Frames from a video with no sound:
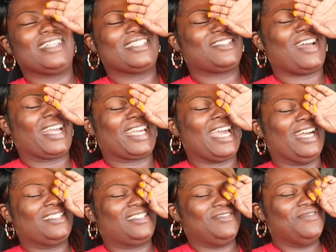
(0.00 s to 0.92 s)
there trying to
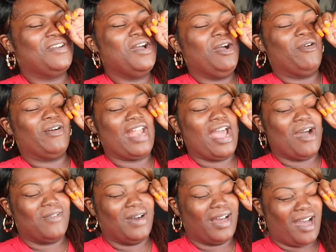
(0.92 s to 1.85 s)
catch you with
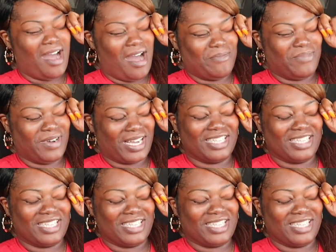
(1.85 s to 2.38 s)
that one arm, boy.